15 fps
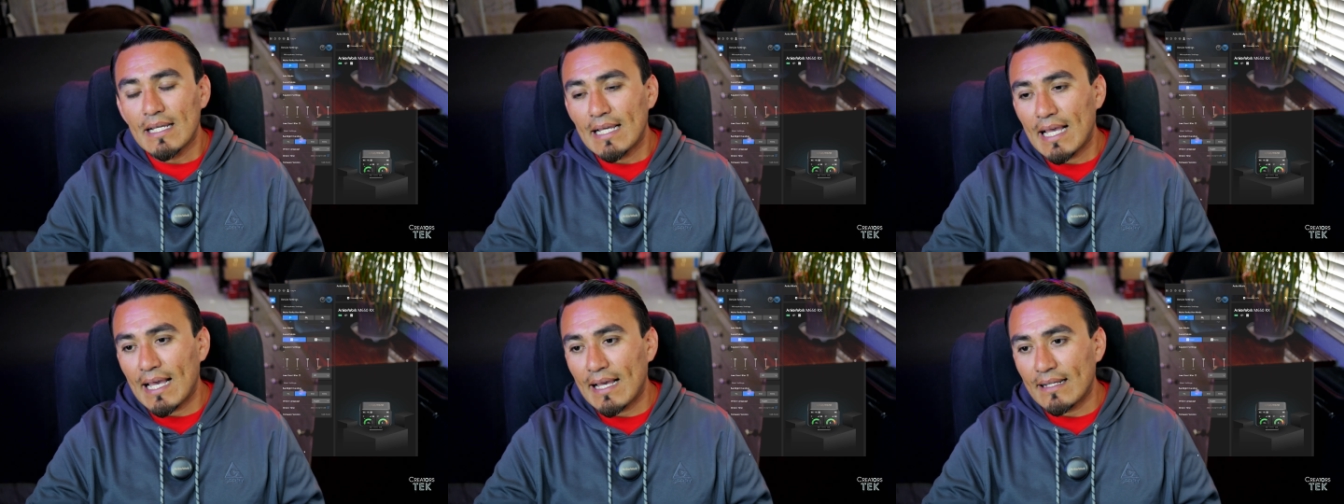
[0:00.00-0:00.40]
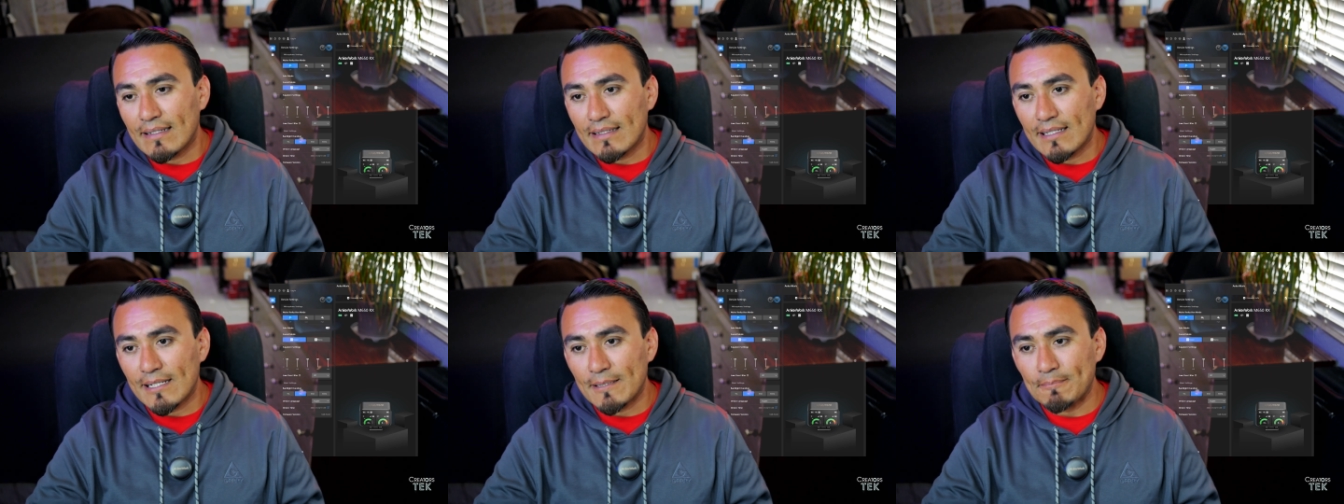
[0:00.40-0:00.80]

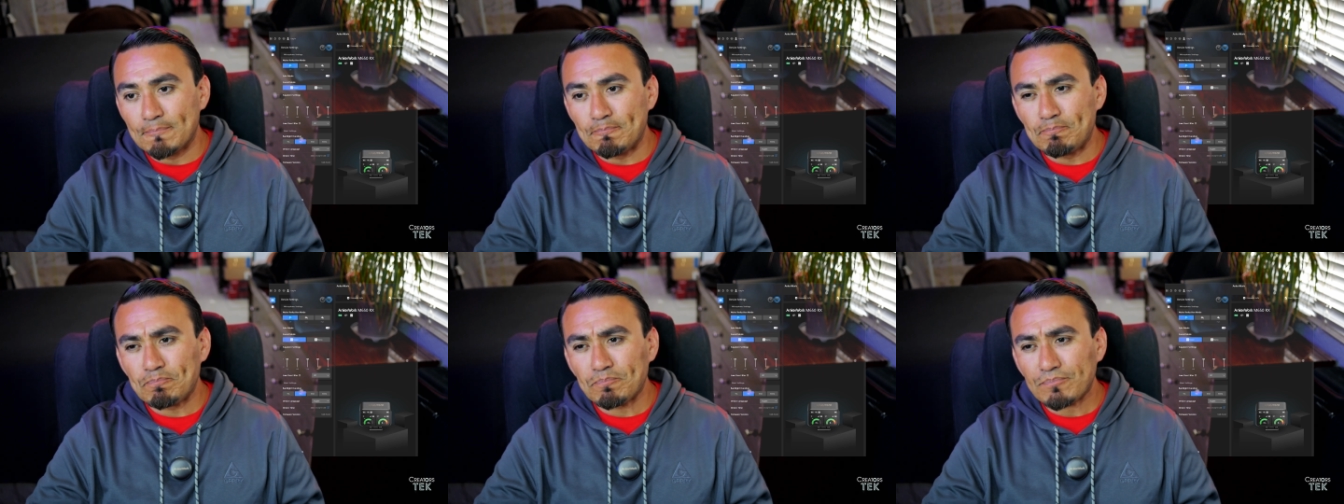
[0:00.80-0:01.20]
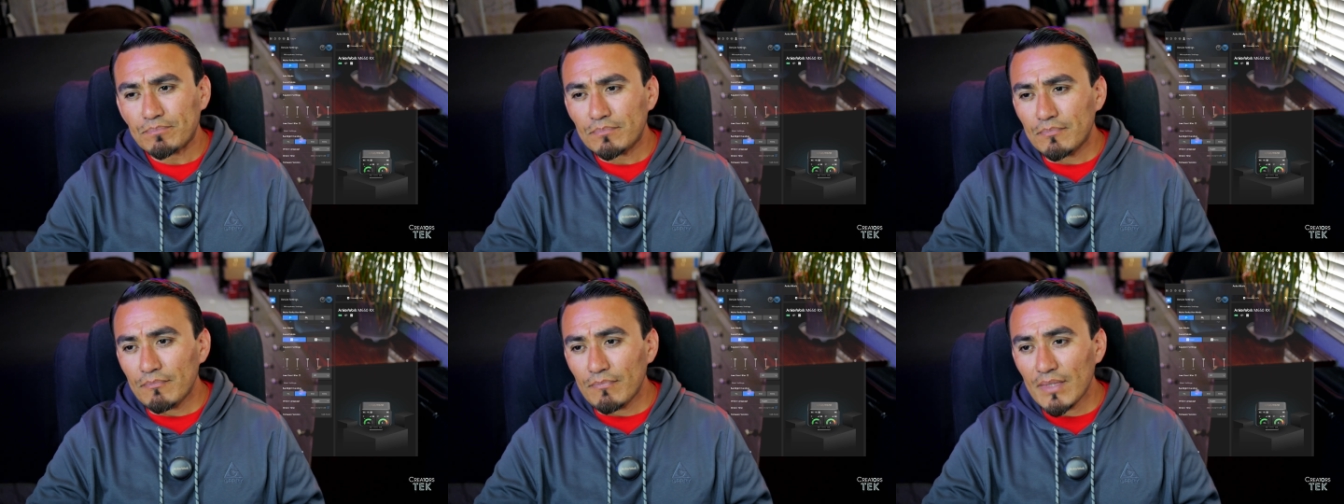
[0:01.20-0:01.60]
And um,
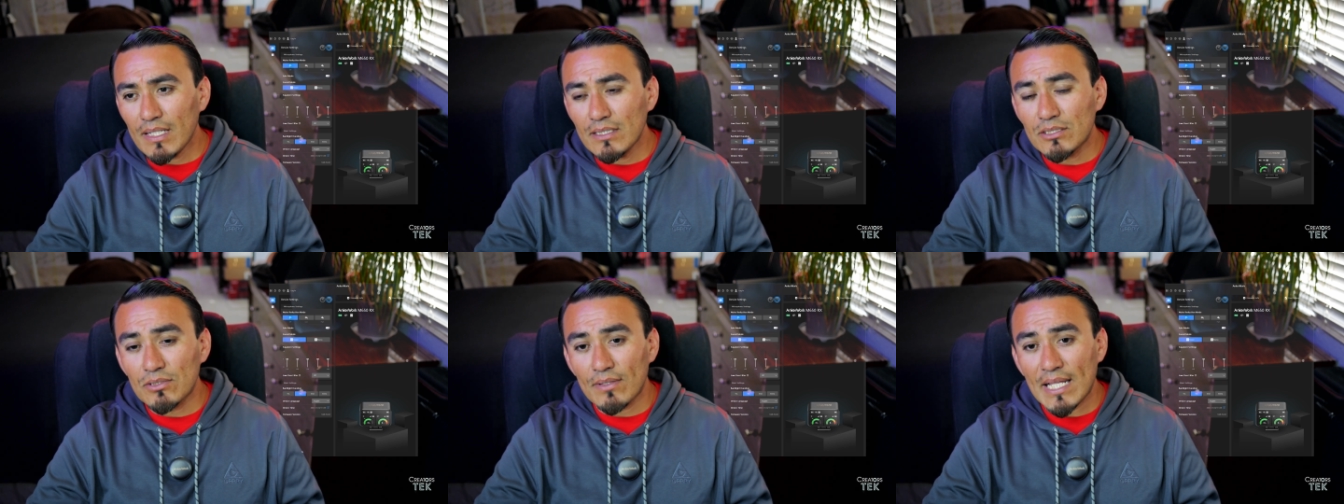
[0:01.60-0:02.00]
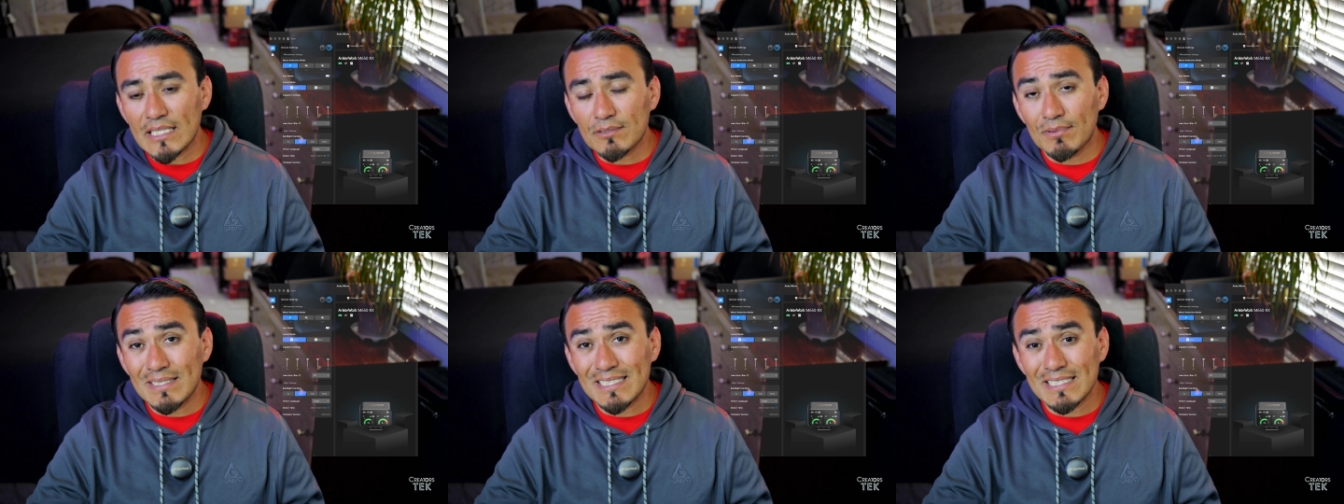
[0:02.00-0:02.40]
so
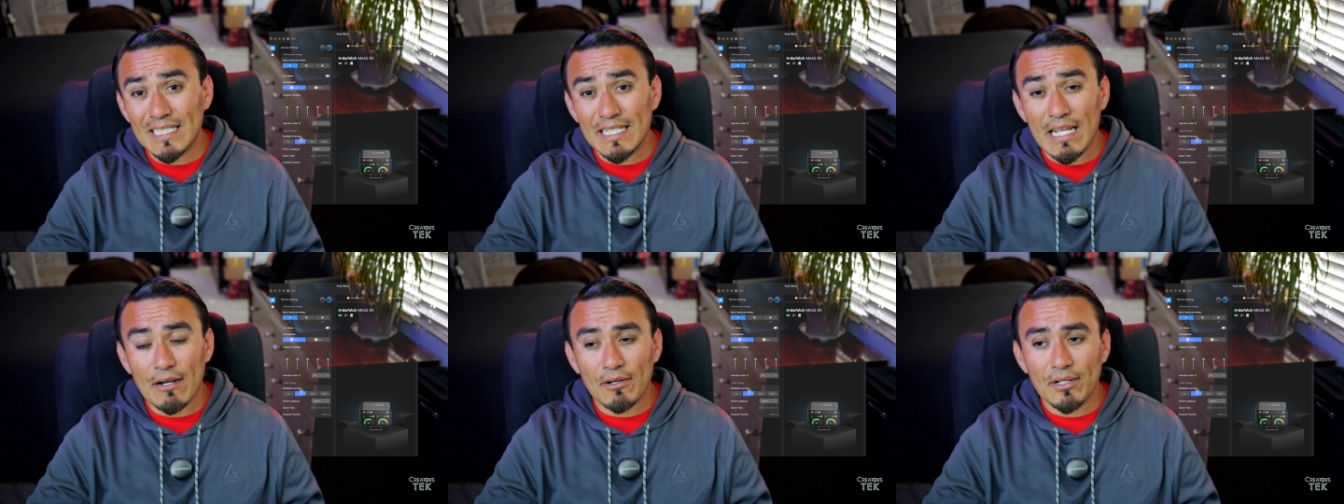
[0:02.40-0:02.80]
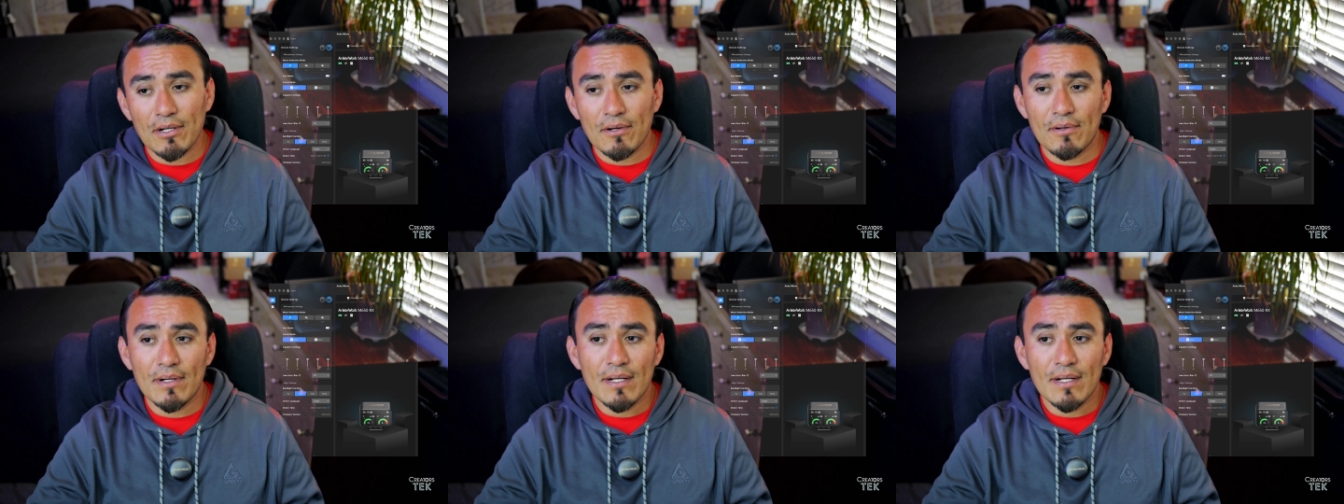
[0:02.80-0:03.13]
that's one scenario